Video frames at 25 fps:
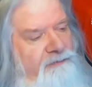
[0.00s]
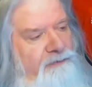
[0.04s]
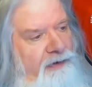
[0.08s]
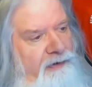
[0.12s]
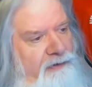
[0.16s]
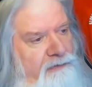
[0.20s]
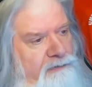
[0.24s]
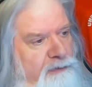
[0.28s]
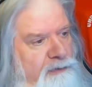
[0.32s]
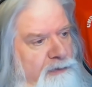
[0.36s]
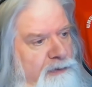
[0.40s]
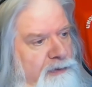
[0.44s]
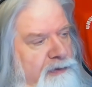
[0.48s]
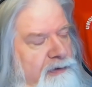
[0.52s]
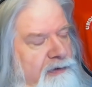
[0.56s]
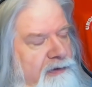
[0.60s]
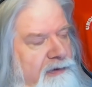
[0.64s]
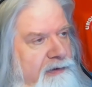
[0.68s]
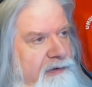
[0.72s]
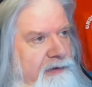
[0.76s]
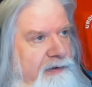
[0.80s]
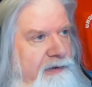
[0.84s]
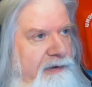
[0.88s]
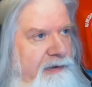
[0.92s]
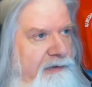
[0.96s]
of
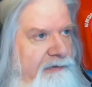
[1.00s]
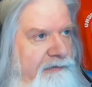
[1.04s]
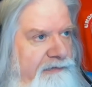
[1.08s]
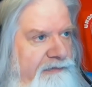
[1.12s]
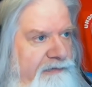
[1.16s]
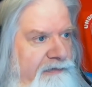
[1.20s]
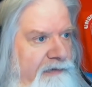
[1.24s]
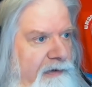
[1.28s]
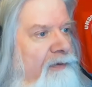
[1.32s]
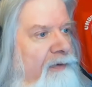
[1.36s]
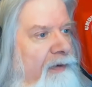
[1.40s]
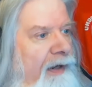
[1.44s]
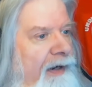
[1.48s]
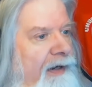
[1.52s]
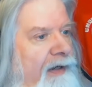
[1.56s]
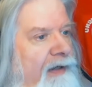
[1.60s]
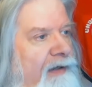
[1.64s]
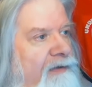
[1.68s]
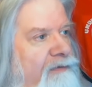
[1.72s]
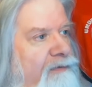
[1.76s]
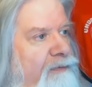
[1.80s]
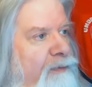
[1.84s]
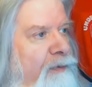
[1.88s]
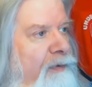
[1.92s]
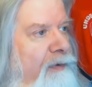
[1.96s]
Helrua is the
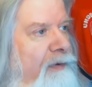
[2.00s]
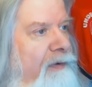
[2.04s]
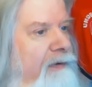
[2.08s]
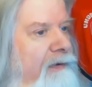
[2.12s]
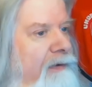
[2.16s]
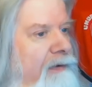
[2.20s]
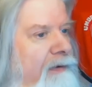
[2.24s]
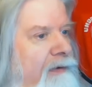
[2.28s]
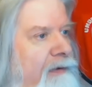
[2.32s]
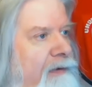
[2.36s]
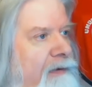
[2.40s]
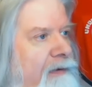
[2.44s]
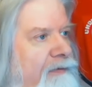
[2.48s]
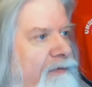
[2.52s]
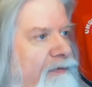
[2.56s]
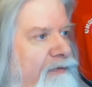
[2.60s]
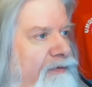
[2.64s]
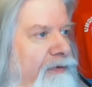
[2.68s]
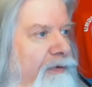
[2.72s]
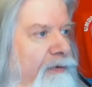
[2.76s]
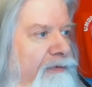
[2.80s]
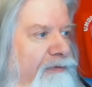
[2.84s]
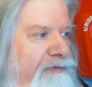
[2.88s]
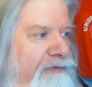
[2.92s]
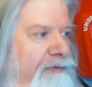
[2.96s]
land where the
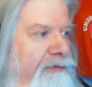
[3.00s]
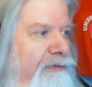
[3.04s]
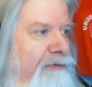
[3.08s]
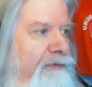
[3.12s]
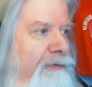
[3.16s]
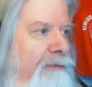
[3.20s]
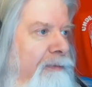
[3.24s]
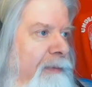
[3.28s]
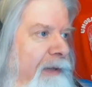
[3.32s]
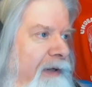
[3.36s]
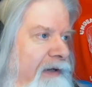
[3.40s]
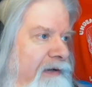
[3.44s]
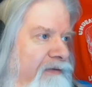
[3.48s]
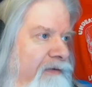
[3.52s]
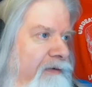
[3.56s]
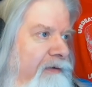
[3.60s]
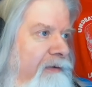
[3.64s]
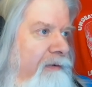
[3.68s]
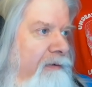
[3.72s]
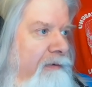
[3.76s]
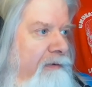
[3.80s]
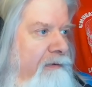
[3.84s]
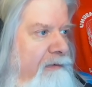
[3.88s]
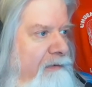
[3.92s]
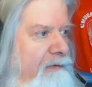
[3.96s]
toasters are
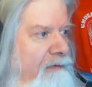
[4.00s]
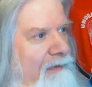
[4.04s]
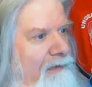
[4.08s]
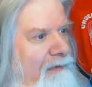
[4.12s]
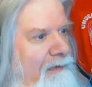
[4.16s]
magical.